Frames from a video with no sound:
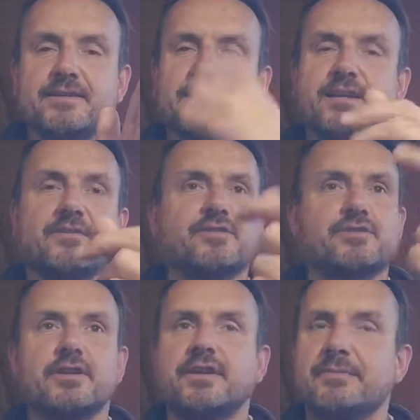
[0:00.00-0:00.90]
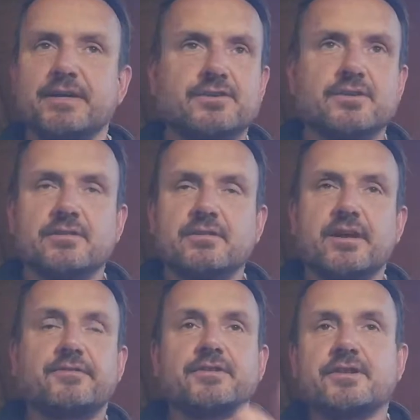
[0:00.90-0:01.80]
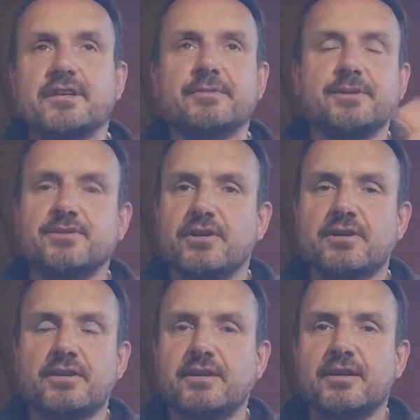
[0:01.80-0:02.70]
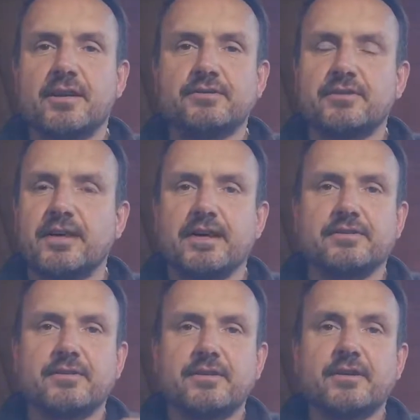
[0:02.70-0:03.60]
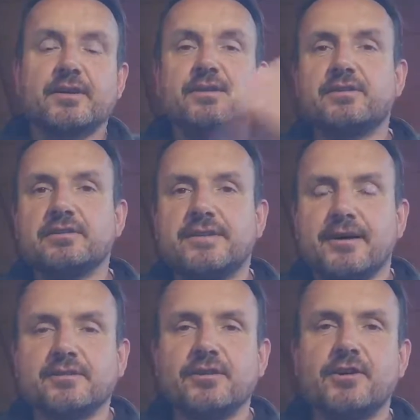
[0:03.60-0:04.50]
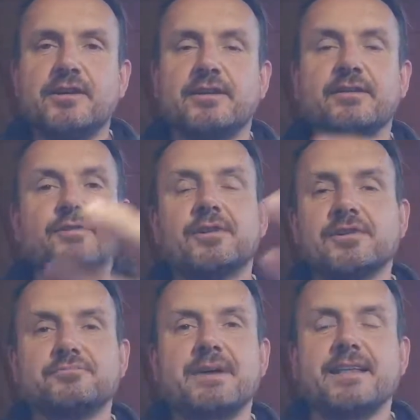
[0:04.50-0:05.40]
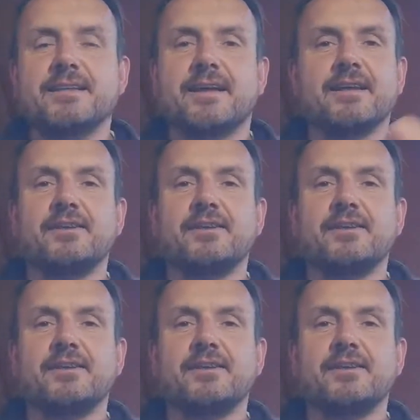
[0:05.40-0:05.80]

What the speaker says: That's like if you see an image on the internet, you can download it, look at its metadata.